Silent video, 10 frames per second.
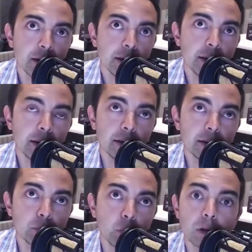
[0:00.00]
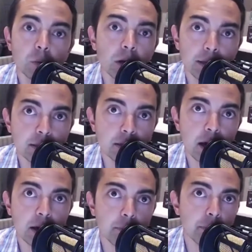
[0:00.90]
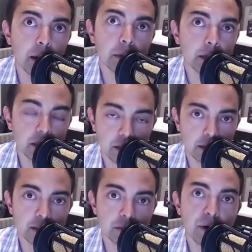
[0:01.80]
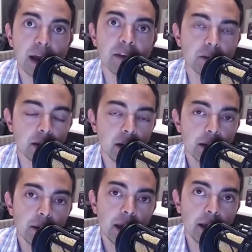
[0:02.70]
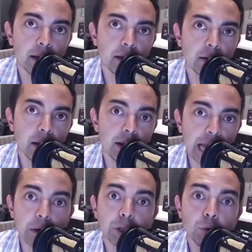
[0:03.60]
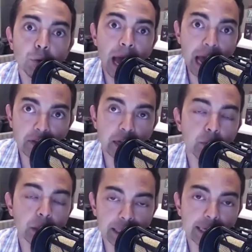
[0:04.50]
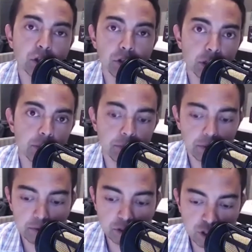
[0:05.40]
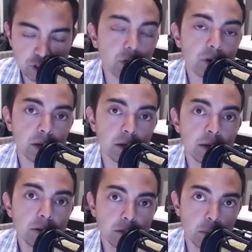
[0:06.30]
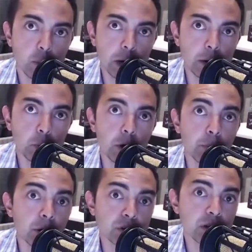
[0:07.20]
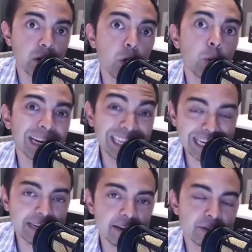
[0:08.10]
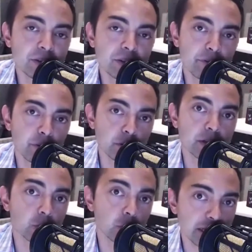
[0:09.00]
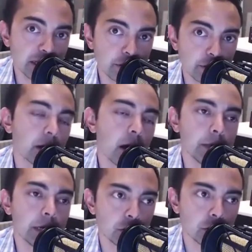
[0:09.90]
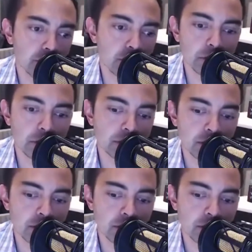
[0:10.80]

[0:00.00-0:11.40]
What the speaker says: it's one-on-one. It's not a public thing. It's private. And now you have a relationship started somewhere where a person already is, versus what is very common in entrepreneurship is,